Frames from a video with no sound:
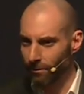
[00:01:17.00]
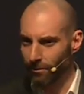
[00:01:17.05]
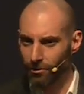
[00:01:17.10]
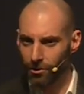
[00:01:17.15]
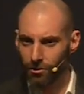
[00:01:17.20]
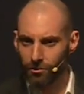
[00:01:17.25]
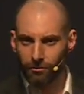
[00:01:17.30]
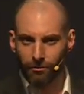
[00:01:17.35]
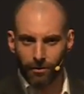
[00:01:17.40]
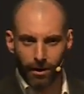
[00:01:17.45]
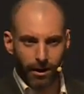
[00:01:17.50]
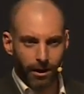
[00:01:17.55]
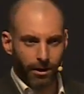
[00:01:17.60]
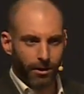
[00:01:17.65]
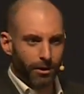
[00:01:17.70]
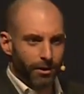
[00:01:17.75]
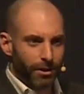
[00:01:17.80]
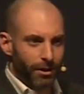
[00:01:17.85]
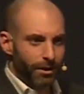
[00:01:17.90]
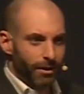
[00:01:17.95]
of you, very
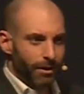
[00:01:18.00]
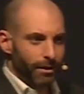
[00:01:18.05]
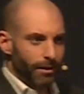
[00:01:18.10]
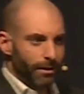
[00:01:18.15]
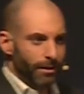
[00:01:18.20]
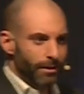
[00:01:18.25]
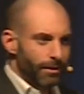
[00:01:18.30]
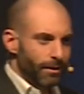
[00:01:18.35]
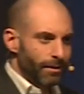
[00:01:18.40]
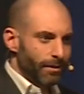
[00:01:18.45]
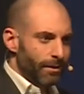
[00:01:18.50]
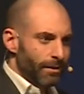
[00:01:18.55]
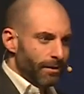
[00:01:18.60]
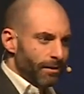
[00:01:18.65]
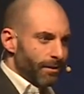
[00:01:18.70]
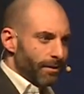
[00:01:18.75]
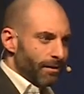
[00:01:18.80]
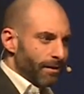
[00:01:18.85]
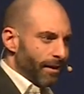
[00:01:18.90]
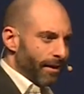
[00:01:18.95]
good.
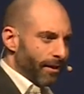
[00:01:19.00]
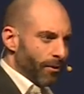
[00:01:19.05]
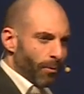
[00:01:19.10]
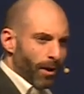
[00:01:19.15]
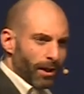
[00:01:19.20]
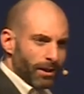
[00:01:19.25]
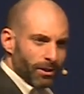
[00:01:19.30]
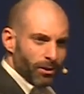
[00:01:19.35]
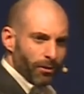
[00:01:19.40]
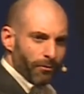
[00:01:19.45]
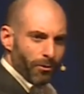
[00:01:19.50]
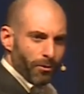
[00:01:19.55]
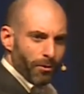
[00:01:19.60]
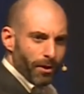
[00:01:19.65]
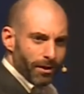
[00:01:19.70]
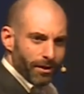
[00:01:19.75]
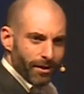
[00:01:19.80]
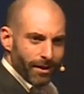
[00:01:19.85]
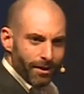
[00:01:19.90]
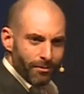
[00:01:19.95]
And the ones of you
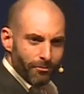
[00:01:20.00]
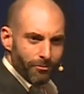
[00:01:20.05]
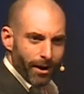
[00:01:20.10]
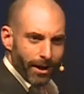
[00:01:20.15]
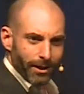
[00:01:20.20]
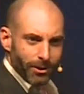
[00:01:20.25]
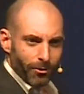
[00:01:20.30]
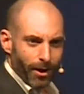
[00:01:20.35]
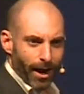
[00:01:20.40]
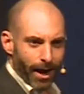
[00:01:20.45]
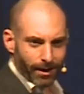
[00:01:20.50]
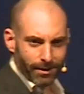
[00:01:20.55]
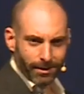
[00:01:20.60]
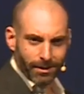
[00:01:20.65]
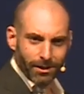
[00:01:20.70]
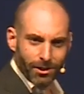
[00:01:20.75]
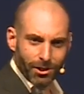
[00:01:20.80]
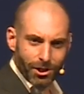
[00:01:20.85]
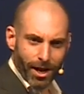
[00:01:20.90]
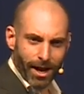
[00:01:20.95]
that didn't raise your
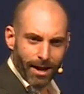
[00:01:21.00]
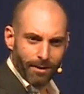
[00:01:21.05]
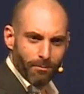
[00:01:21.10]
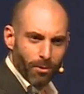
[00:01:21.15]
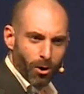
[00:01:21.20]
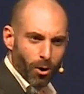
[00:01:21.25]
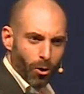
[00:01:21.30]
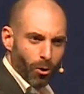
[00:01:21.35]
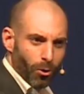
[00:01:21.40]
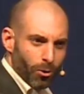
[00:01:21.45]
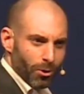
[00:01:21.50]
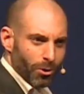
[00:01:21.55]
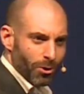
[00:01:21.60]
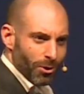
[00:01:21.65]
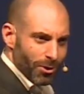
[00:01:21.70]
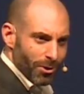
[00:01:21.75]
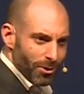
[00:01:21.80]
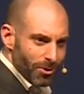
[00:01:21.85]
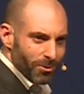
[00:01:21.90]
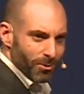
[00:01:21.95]
hands, shame on
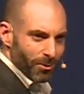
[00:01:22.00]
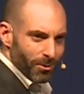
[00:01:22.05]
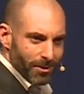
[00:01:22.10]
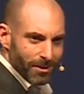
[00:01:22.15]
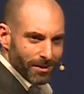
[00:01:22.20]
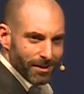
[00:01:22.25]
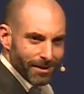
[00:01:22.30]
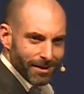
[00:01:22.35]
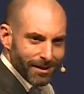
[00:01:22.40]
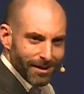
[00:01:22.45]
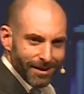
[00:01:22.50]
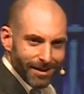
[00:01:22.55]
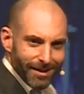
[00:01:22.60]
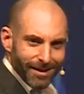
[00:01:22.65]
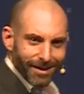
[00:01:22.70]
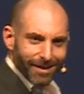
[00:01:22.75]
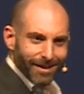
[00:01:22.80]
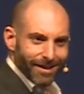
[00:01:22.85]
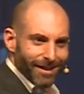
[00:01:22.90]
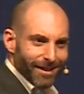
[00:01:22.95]
you.
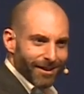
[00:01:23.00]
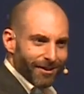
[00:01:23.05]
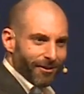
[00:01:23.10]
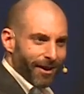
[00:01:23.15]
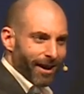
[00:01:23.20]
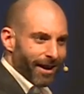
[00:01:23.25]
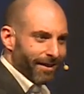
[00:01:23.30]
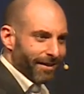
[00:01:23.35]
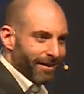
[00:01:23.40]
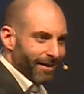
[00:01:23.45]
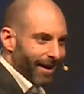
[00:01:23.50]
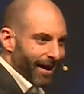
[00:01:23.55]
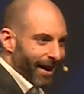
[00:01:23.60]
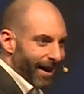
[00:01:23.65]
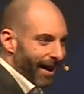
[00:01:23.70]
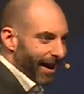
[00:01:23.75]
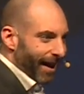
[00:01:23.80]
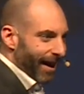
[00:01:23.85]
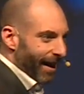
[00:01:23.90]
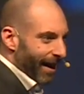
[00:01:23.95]
right?
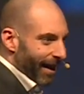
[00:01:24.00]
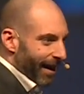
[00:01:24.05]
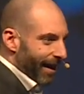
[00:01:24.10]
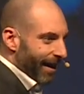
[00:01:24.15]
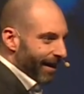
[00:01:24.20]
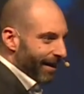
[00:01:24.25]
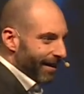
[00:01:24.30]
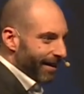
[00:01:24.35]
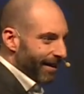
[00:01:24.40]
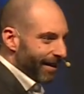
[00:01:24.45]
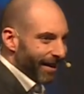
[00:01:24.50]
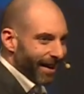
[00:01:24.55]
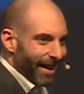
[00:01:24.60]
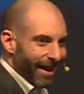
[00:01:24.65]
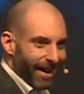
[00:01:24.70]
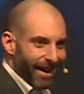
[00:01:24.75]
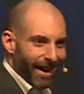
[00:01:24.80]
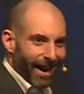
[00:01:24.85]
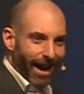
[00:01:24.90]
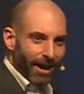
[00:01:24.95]
Uh,
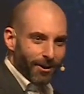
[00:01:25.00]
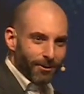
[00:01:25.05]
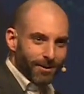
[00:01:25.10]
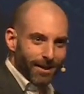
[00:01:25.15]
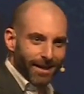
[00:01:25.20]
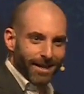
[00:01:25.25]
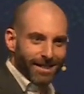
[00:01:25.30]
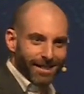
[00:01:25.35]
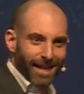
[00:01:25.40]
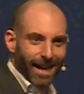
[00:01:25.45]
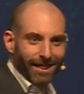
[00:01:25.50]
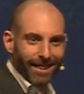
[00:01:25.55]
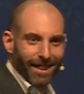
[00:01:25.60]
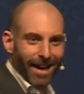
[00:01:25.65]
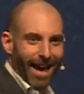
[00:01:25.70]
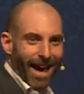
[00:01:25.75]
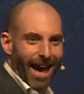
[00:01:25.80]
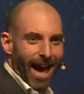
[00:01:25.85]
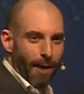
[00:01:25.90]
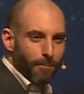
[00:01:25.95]
IoT is at the
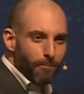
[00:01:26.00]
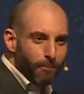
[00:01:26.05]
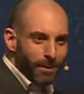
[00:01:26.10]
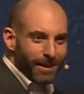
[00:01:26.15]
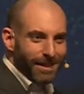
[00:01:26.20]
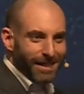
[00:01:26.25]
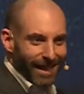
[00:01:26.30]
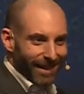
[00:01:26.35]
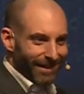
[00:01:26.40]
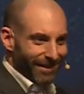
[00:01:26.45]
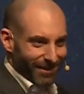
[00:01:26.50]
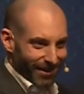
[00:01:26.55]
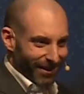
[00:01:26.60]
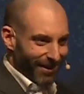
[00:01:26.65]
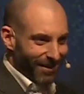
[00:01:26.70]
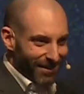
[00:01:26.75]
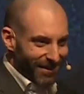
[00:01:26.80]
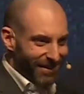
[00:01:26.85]
epicenter